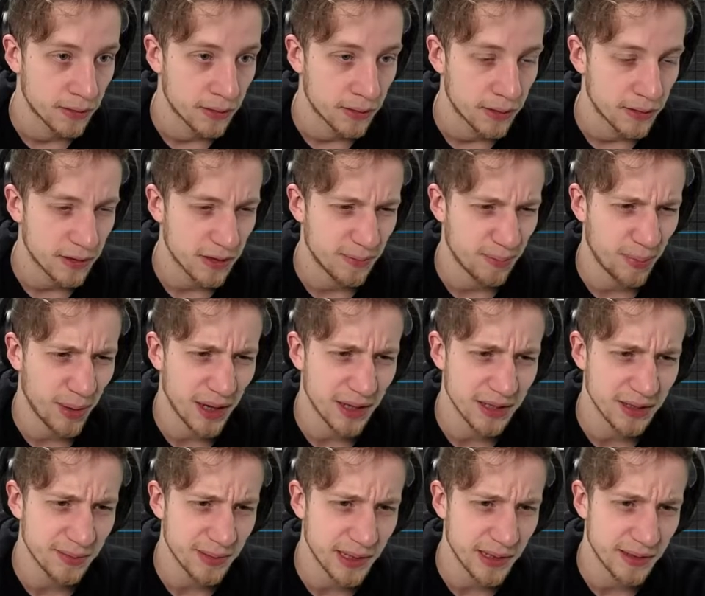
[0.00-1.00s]
is it
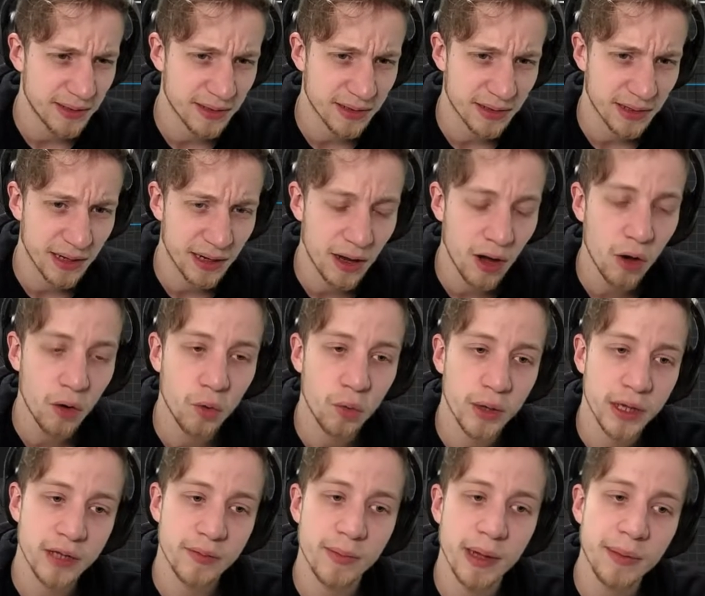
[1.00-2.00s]
possible it's oh,
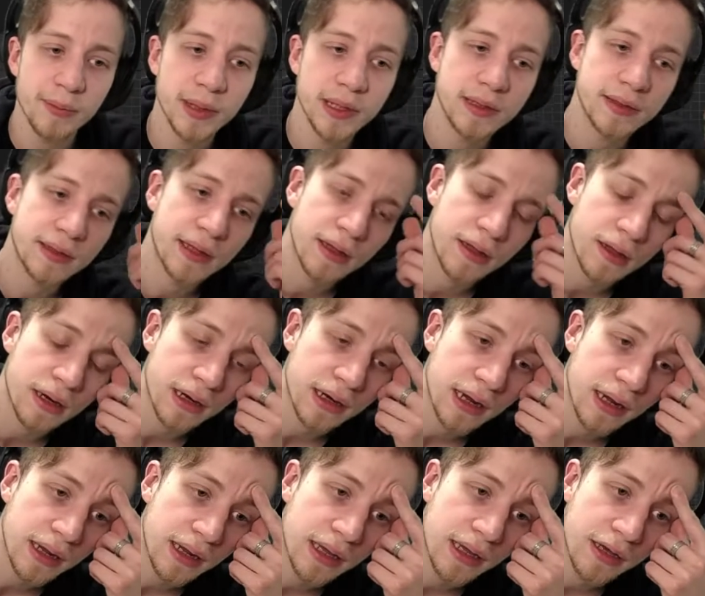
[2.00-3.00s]
it may be still
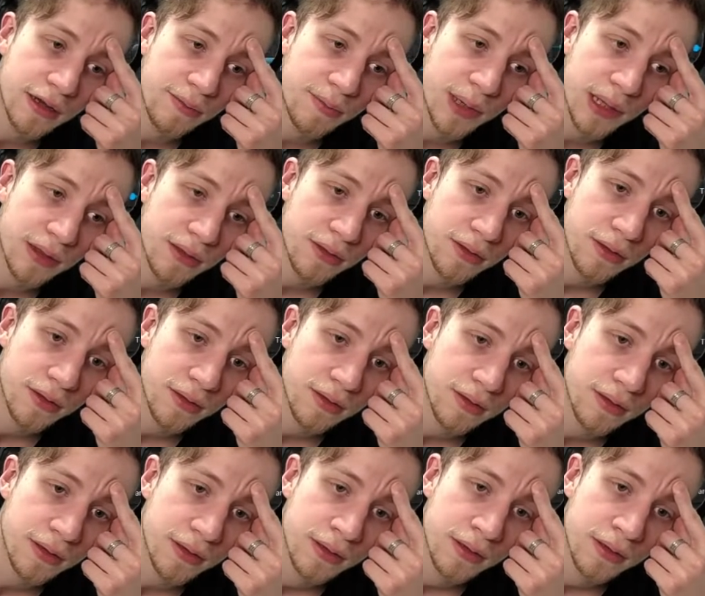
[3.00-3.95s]
running, but not.